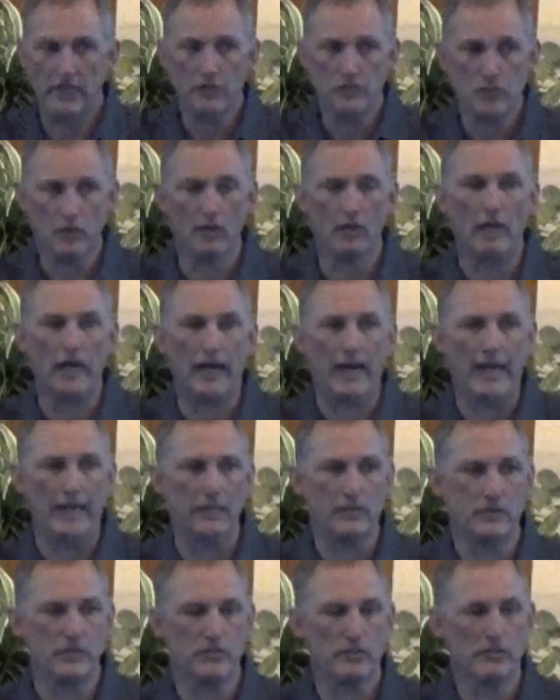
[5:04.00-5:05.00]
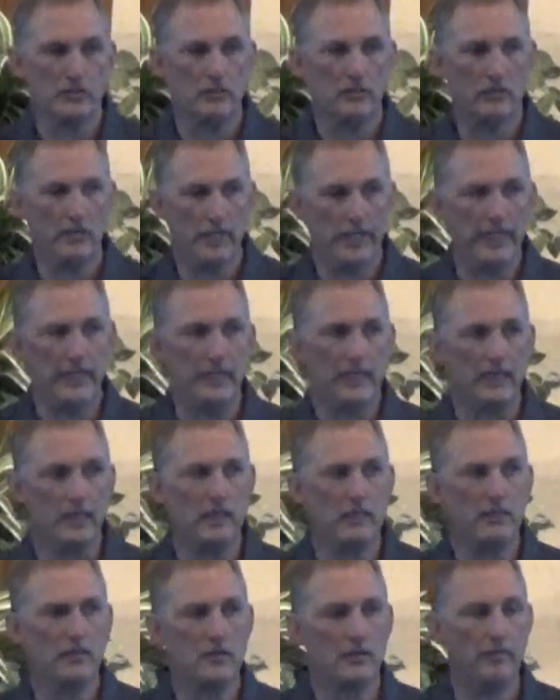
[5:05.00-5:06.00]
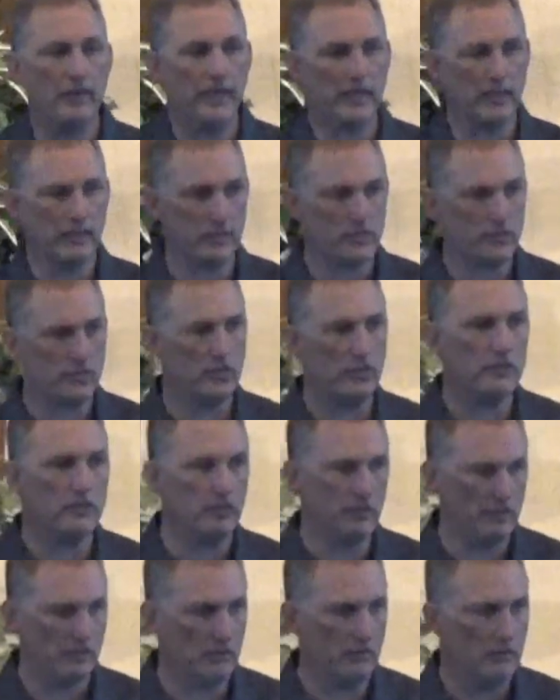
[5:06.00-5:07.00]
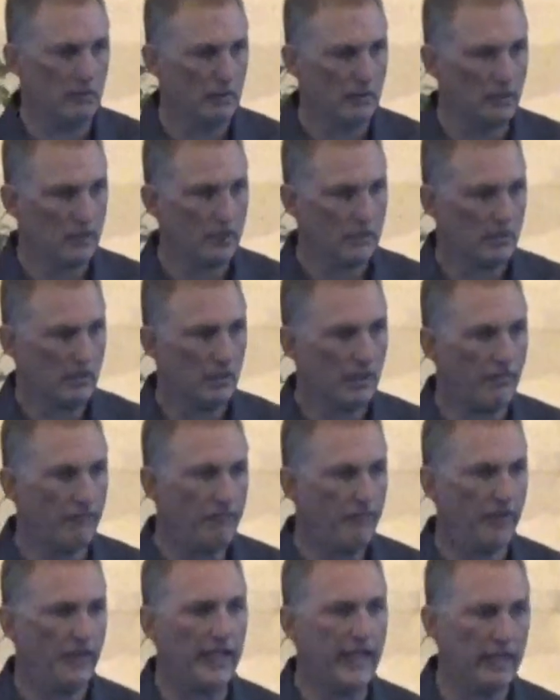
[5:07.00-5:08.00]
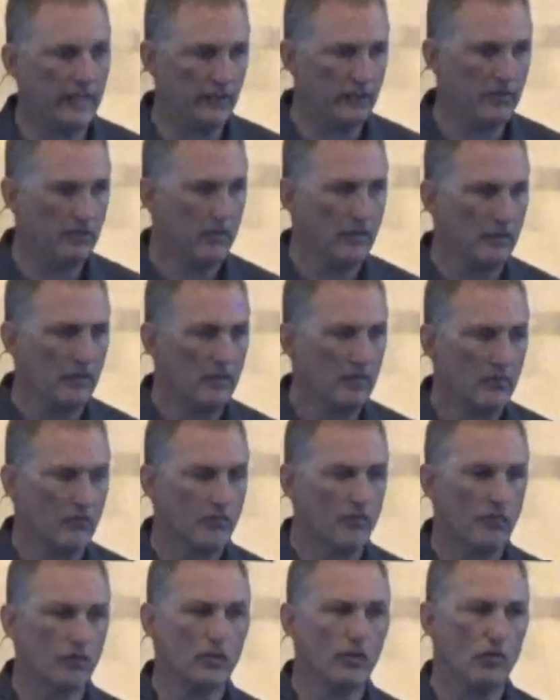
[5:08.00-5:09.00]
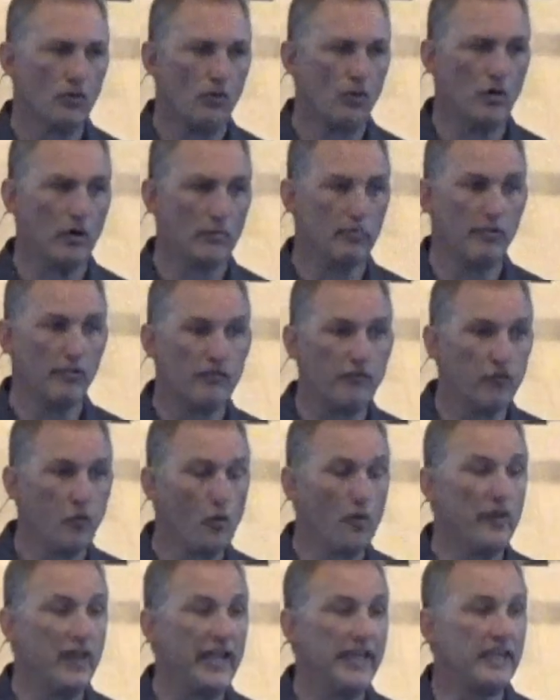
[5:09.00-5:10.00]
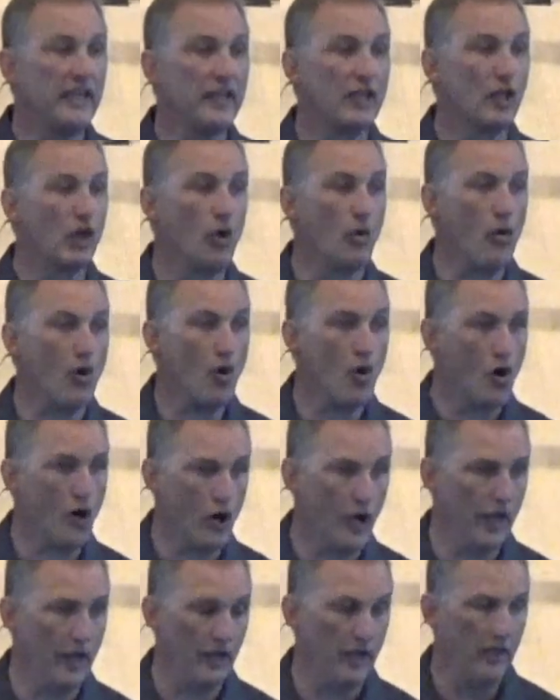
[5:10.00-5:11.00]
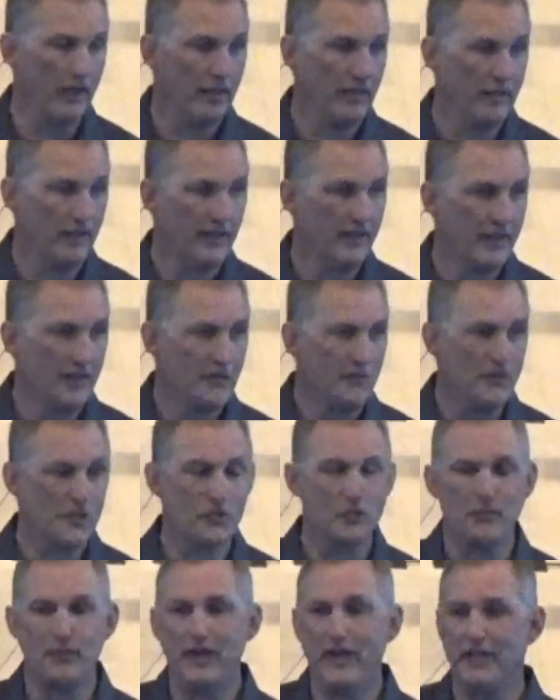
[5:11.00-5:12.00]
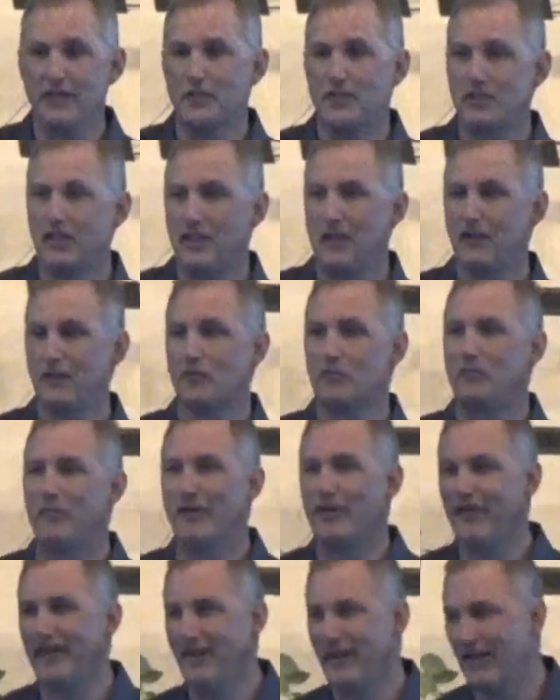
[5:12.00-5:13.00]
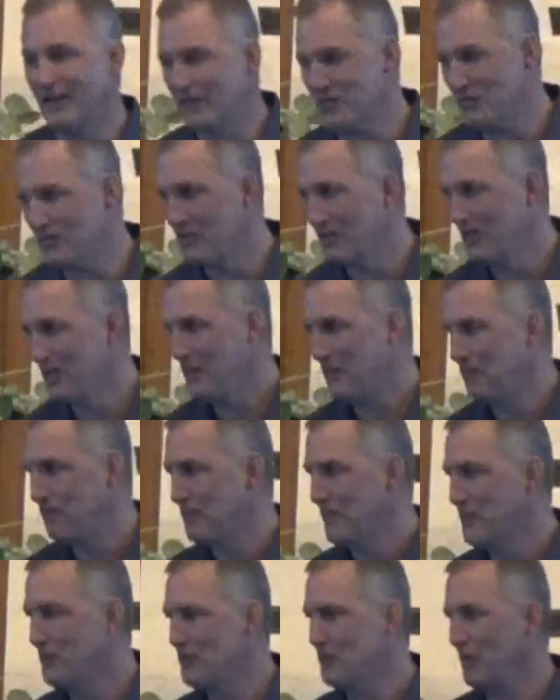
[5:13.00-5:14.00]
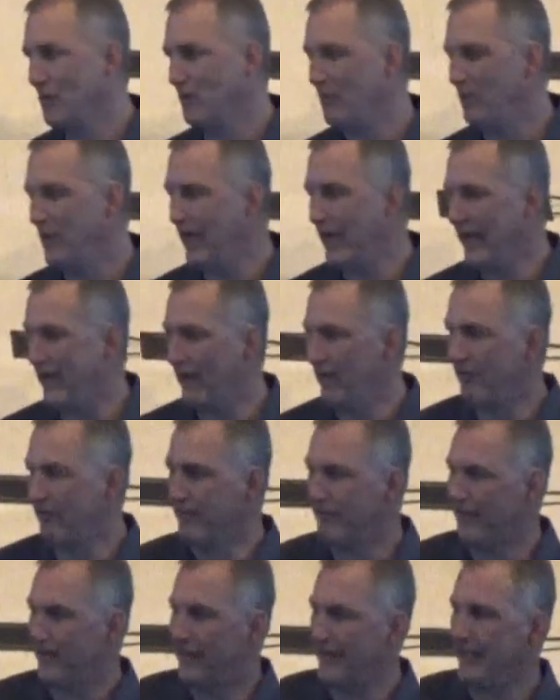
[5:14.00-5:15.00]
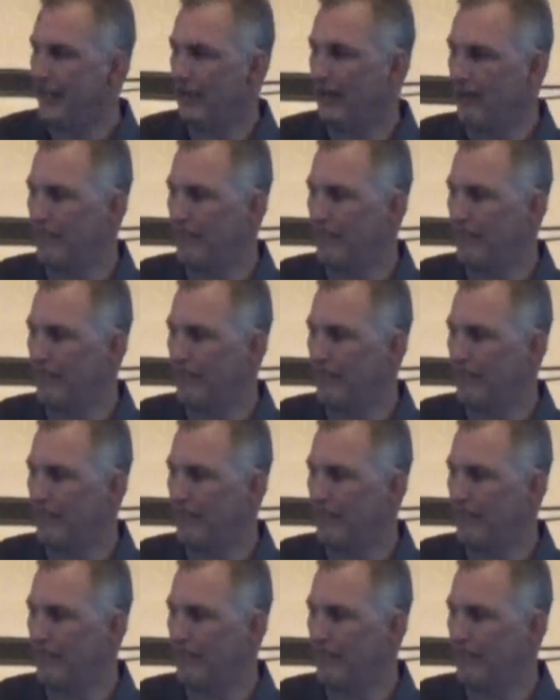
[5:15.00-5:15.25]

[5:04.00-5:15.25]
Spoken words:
The Israelites needed to make a decision of faith for the Lord before they could go on. This Red Sea experience, some have